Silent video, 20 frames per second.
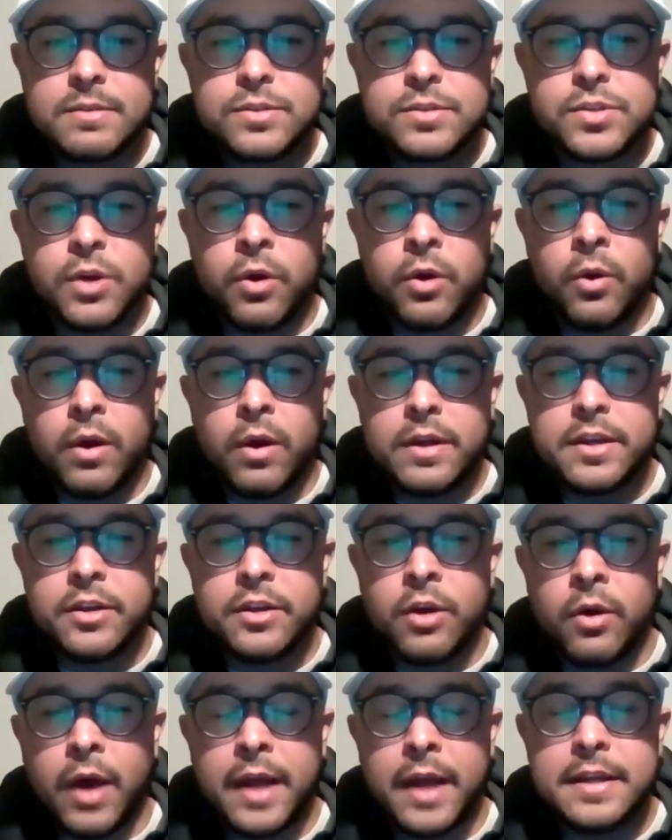So,
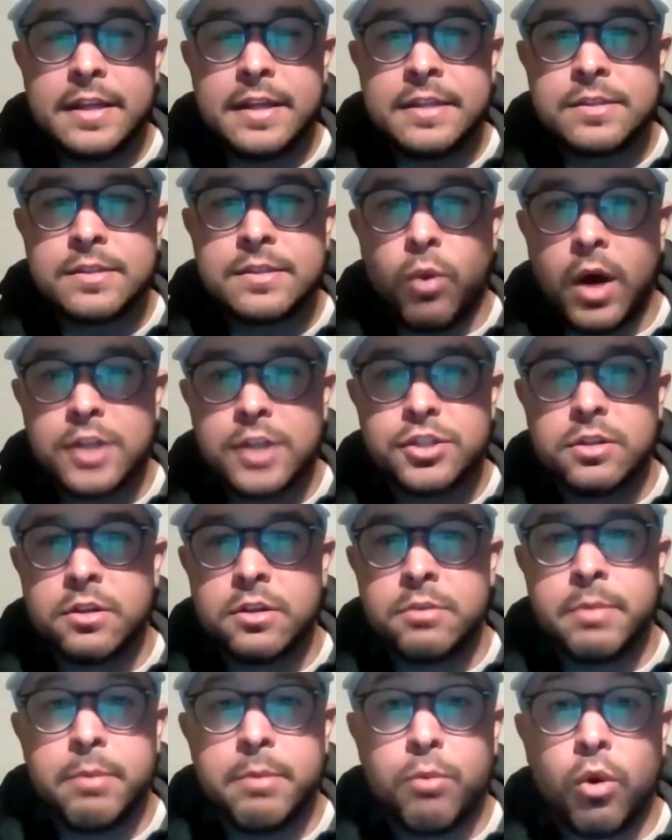I need to watch a
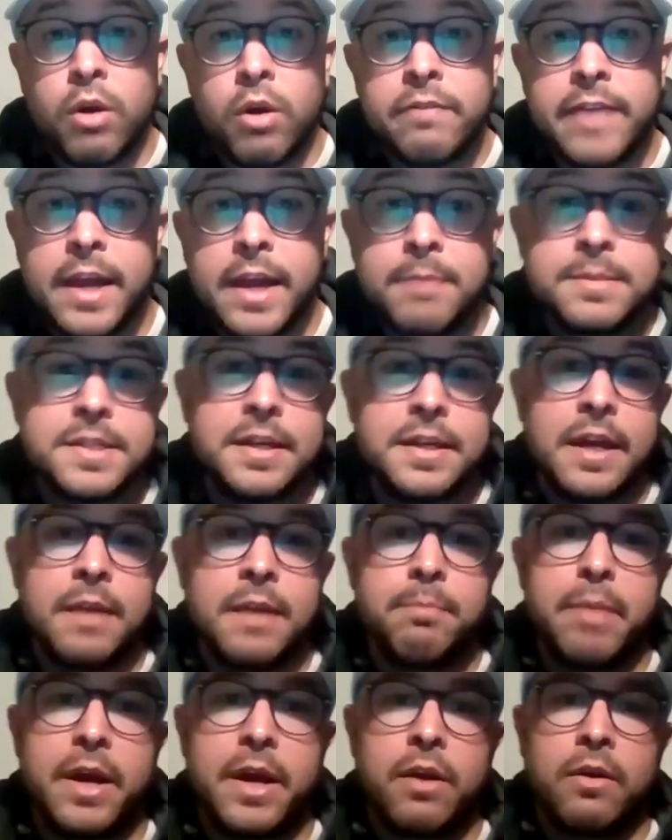little bit more of him to get
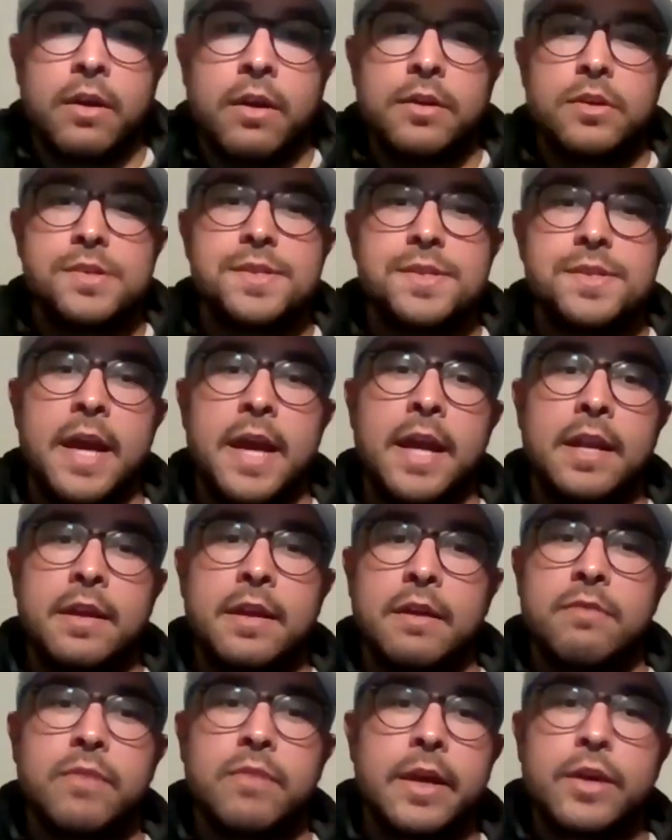a better
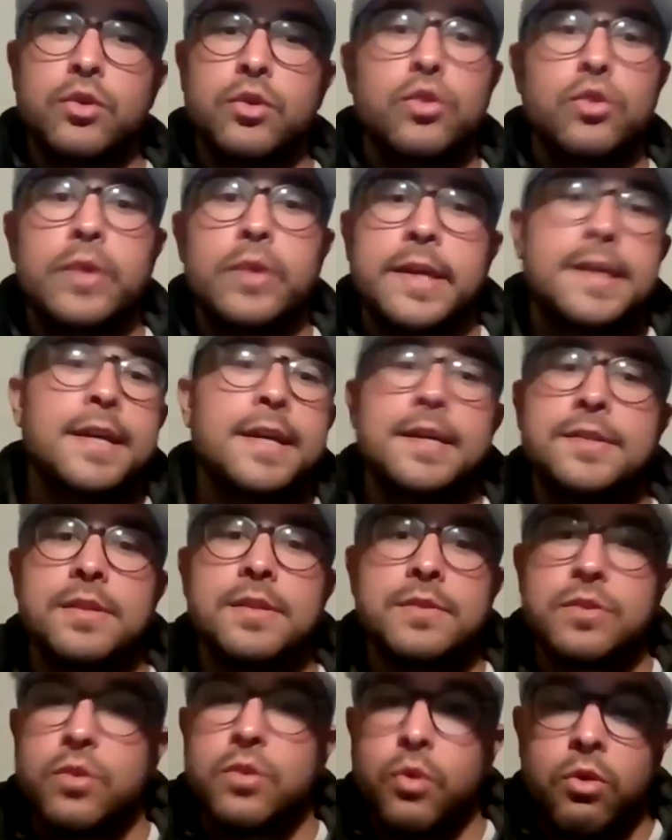understanding of like who he is
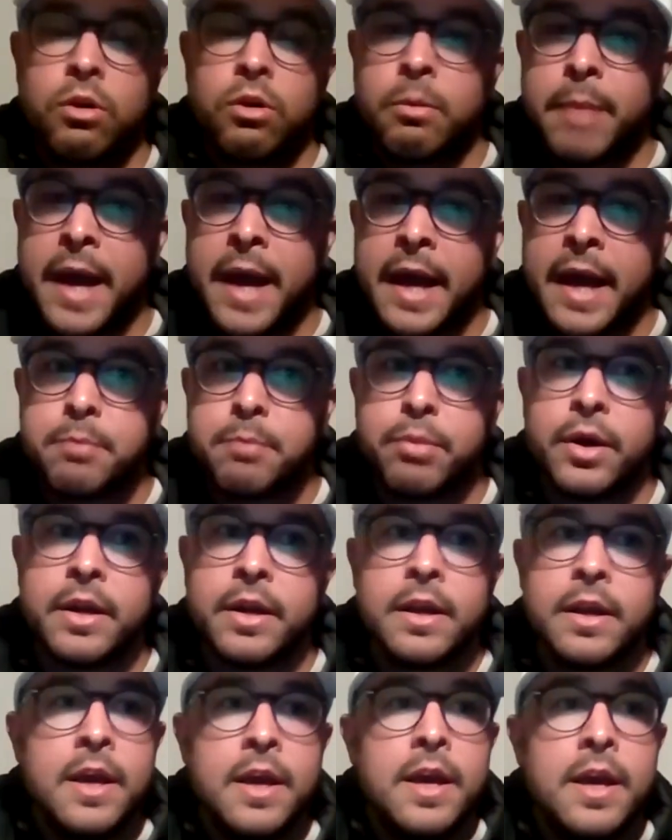as a quarterback.
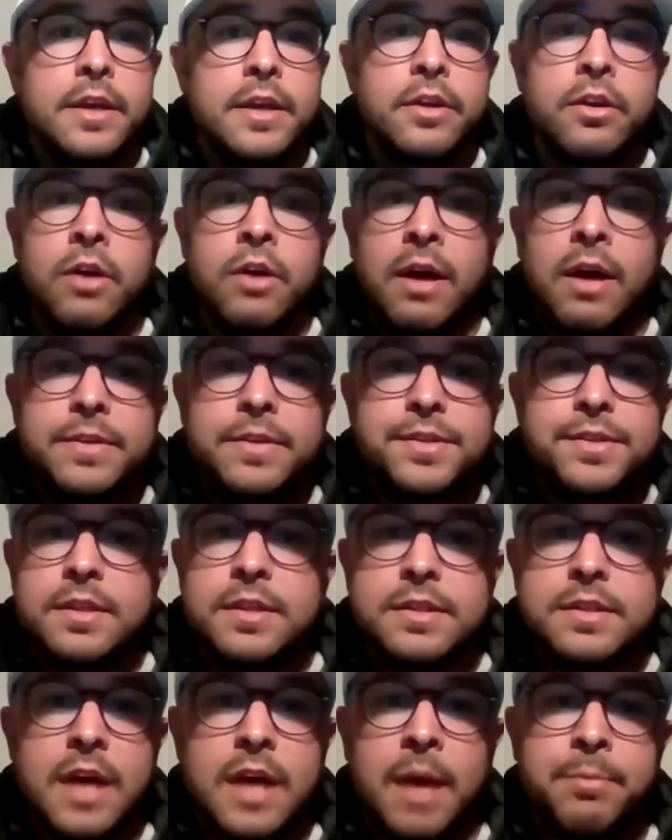But, obviously
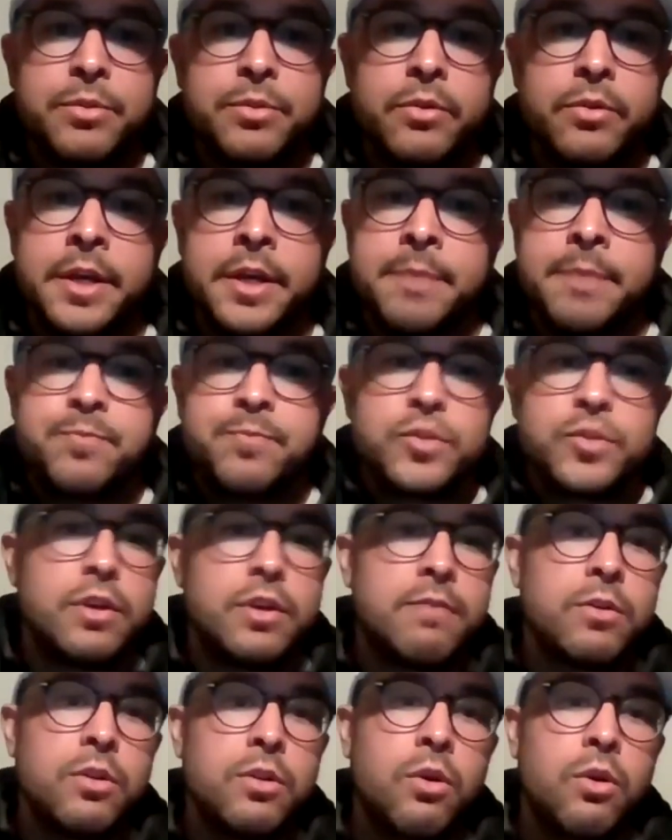the top 3,
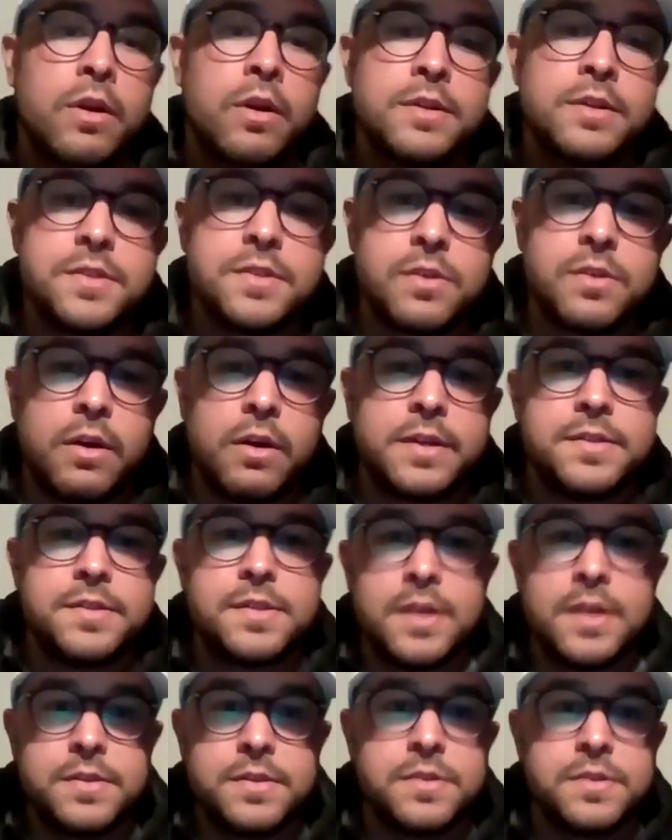Trevor Lawrence is all
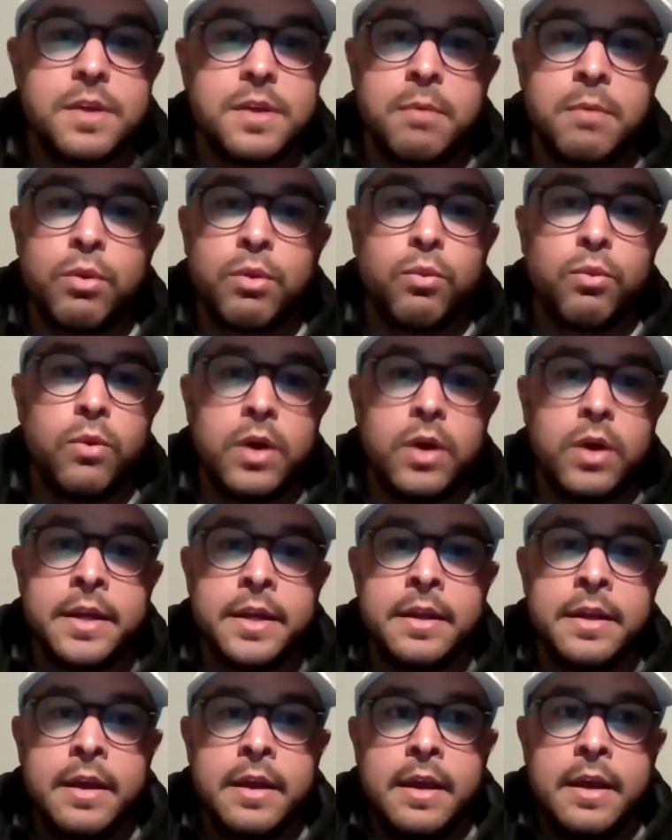consensus number
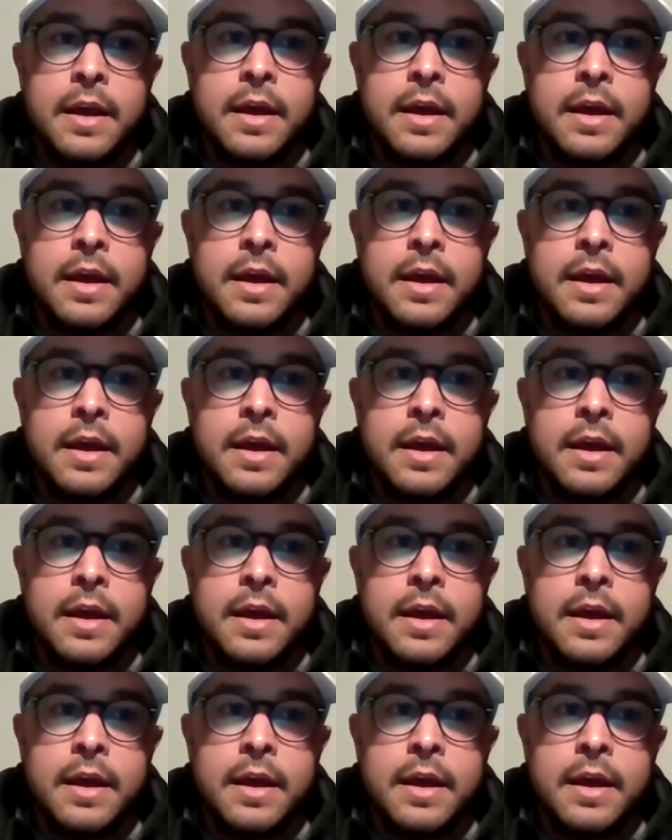1.